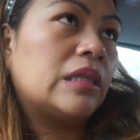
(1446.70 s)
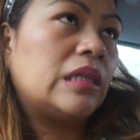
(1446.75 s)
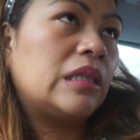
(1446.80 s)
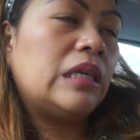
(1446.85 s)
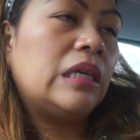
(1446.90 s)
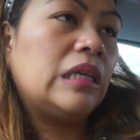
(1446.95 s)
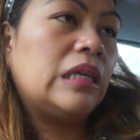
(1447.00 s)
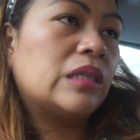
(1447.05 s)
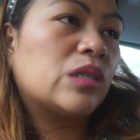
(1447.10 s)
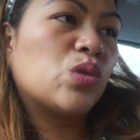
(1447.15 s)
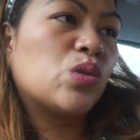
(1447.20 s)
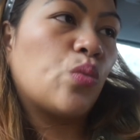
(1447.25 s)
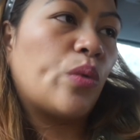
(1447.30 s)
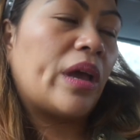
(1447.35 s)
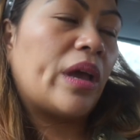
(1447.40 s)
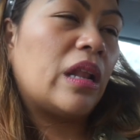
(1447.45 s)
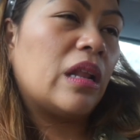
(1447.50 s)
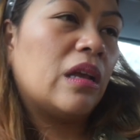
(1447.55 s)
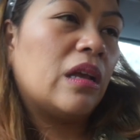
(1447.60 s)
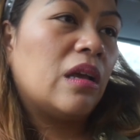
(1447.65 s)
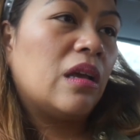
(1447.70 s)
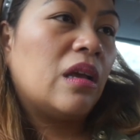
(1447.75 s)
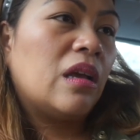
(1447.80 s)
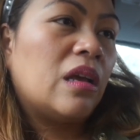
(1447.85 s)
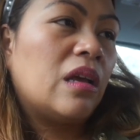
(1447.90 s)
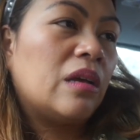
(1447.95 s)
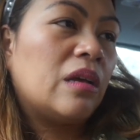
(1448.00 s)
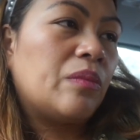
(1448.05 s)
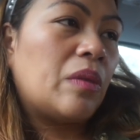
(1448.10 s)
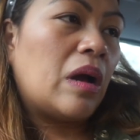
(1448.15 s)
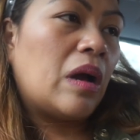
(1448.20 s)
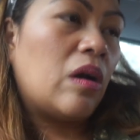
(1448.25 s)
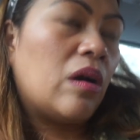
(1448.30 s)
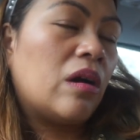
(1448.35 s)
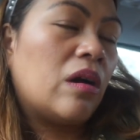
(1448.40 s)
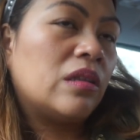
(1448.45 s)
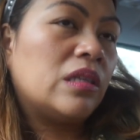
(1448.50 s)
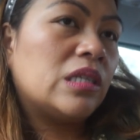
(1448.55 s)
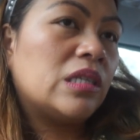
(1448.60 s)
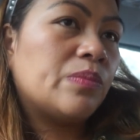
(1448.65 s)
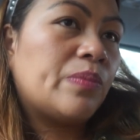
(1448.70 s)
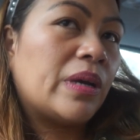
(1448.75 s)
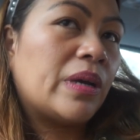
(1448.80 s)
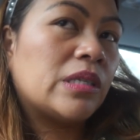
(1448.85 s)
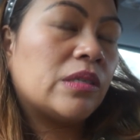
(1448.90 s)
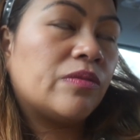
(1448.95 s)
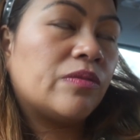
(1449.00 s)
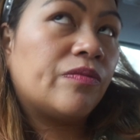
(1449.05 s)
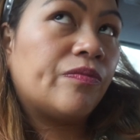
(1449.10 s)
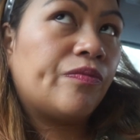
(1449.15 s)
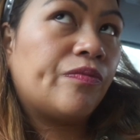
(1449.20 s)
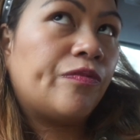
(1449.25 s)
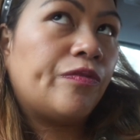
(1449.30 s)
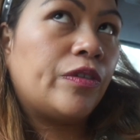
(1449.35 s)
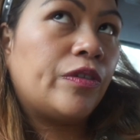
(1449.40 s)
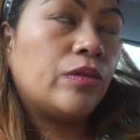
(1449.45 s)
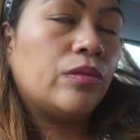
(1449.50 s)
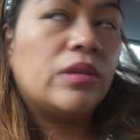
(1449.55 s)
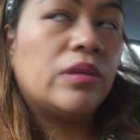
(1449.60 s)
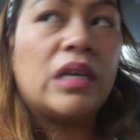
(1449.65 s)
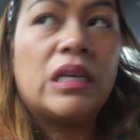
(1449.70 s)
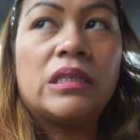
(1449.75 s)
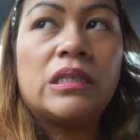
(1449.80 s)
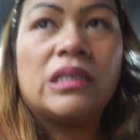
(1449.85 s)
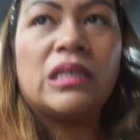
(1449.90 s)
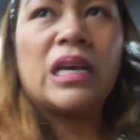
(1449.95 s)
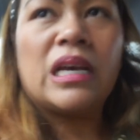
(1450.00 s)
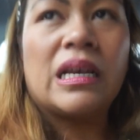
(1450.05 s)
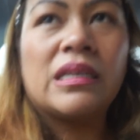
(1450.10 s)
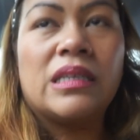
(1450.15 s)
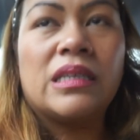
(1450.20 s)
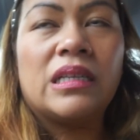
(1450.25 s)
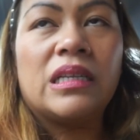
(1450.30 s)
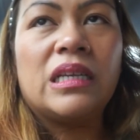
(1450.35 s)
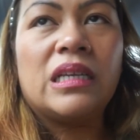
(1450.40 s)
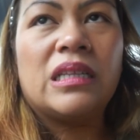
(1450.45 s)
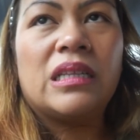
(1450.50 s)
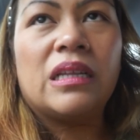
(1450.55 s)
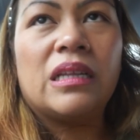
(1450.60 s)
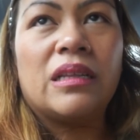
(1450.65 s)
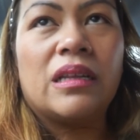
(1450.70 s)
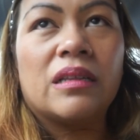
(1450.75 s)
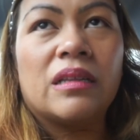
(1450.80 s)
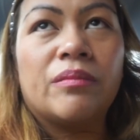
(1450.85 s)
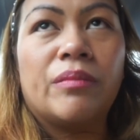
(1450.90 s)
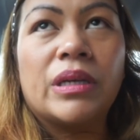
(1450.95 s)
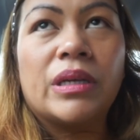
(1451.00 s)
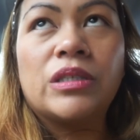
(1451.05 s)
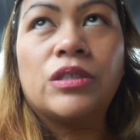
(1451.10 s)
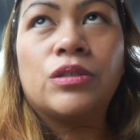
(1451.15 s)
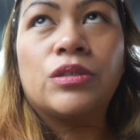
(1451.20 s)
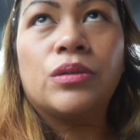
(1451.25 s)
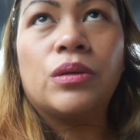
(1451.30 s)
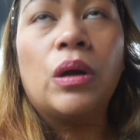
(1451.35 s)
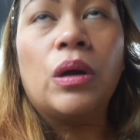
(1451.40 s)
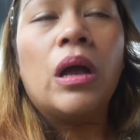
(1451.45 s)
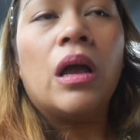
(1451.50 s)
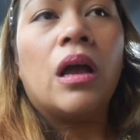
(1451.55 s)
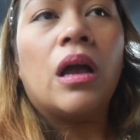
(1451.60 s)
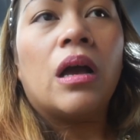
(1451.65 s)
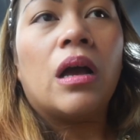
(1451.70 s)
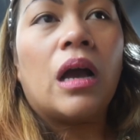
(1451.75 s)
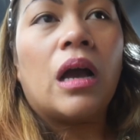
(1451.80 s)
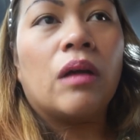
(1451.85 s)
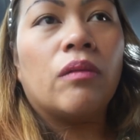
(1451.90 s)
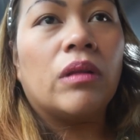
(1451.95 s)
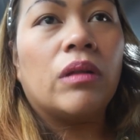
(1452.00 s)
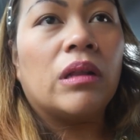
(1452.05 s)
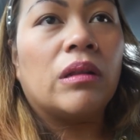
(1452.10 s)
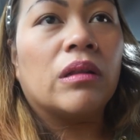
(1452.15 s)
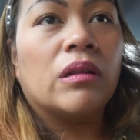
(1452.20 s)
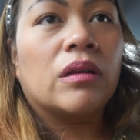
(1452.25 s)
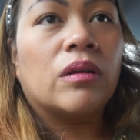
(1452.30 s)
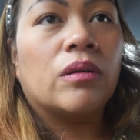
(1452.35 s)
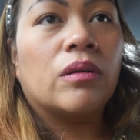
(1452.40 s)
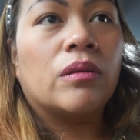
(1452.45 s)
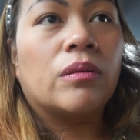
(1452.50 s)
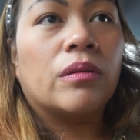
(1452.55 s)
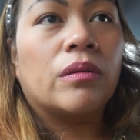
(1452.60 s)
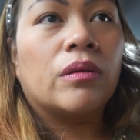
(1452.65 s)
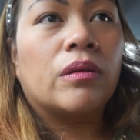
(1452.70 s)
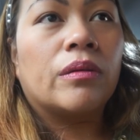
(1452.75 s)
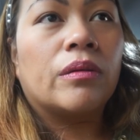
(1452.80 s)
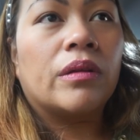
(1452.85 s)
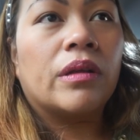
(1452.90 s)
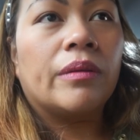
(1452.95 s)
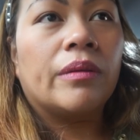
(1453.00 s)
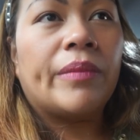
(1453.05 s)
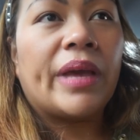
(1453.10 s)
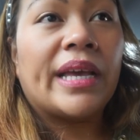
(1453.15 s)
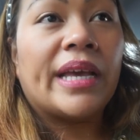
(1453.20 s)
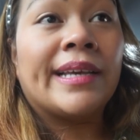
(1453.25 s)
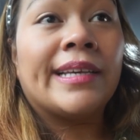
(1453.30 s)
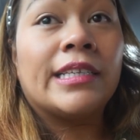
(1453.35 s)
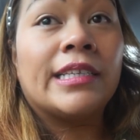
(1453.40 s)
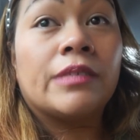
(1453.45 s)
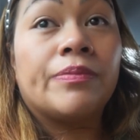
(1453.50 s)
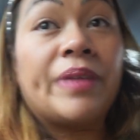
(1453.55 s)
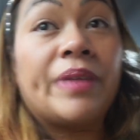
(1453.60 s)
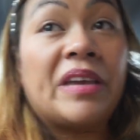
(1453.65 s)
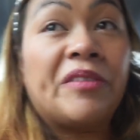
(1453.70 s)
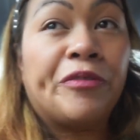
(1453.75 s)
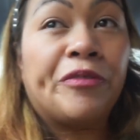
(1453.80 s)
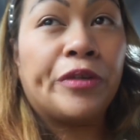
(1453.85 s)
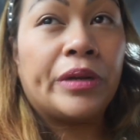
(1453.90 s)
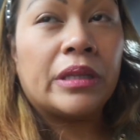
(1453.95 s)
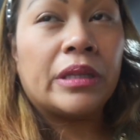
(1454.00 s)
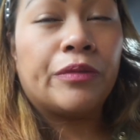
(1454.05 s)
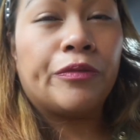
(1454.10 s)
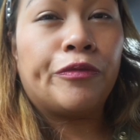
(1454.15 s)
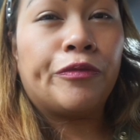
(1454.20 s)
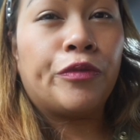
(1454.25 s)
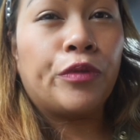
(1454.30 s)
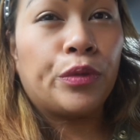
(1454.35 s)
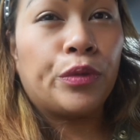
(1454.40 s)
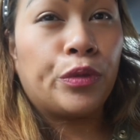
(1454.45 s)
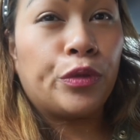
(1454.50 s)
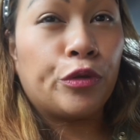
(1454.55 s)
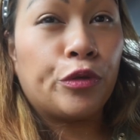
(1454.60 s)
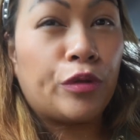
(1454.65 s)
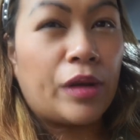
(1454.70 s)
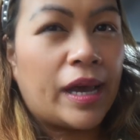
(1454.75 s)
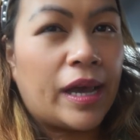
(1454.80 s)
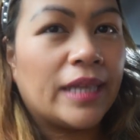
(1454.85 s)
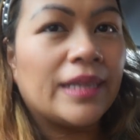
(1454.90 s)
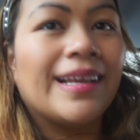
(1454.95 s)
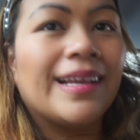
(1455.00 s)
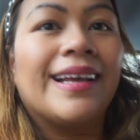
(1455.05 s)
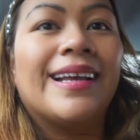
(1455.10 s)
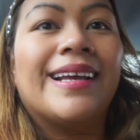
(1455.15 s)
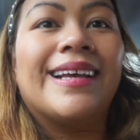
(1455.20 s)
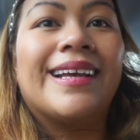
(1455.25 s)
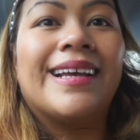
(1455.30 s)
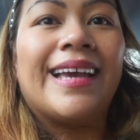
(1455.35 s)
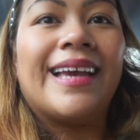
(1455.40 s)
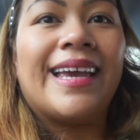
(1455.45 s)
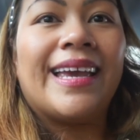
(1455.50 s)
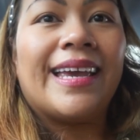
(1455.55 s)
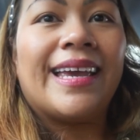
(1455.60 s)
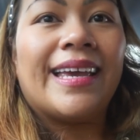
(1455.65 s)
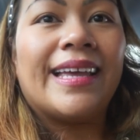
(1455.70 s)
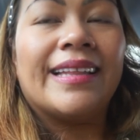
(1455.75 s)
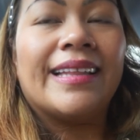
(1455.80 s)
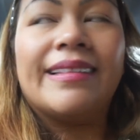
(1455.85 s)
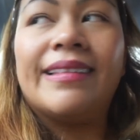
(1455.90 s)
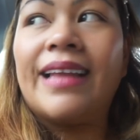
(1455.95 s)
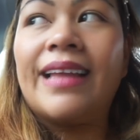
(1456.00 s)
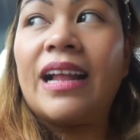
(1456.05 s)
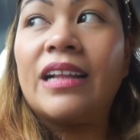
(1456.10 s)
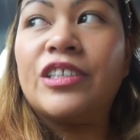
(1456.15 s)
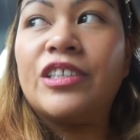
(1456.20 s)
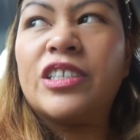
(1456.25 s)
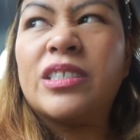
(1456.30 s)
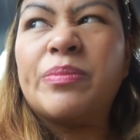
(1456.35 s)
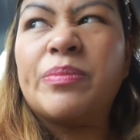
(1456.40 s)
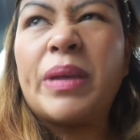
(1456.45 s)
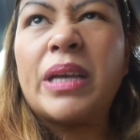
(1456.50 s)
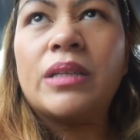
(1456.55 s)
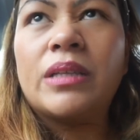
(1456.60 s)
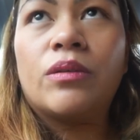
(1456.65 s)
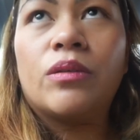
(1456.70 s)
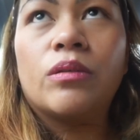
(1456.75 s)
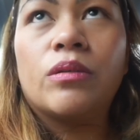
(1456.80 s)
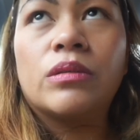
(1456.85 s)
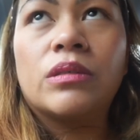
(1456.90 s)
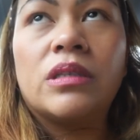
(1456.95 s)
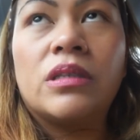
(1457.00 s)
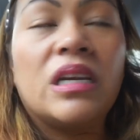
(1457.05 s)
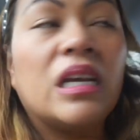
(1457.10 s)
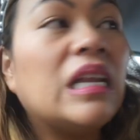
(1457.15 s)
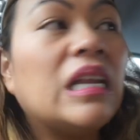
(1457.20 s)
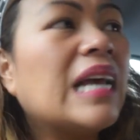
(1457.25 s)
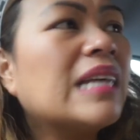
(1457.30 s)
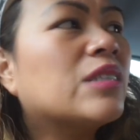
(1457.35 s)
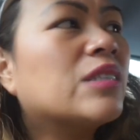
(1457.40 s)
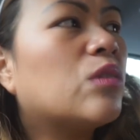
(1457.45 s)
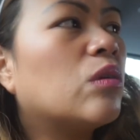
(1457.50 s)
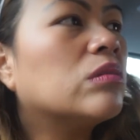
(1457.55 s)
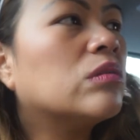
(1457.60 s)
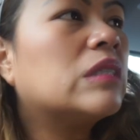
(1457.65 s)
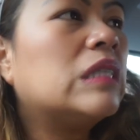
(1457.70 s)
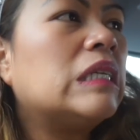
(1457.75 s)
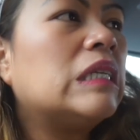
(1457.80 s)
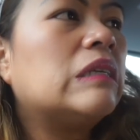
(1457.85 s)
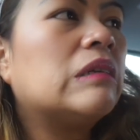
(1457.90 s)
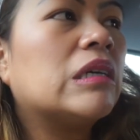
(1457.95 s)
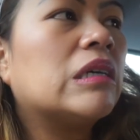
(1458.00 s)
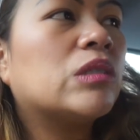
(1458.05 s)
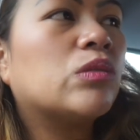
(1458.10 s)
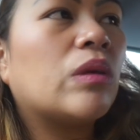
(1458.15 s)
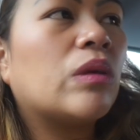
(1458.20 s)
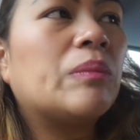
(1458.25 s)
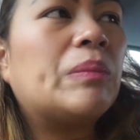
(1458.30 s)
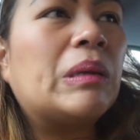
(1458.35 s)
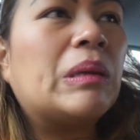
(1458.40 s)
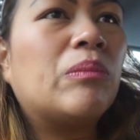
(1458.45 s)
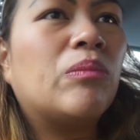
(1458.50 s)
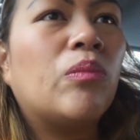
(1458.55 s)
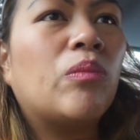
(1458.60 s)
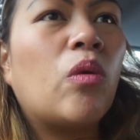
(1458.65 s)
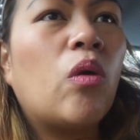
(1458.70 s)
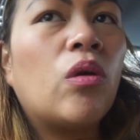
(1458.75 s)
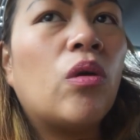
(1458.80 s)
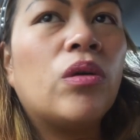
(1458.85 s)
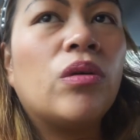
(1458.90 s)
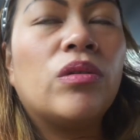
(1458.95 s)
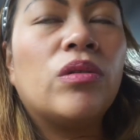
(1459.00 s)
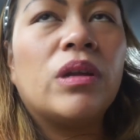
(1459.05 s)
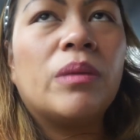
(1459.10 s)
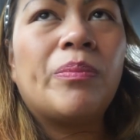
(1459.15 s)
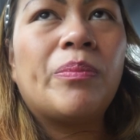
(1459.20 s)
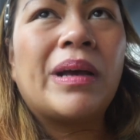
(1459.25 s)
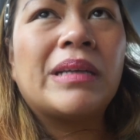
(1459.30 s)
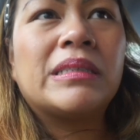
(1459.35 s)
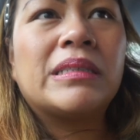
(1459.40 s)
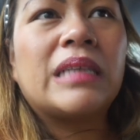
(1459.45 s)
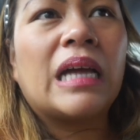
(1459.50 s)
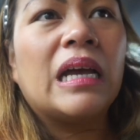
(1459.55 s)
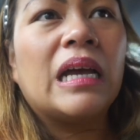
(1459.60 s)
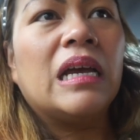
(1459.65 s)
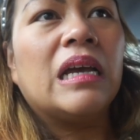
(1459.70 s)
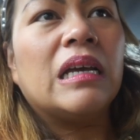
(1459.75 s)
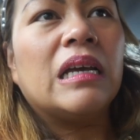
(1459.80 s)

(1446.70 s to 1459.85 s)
eats well, but this past few days he hasn't eaten that much. So I will make his favorite food tonight, and I'll just make the roast. He likes roast dinner as well, but more on a pasta.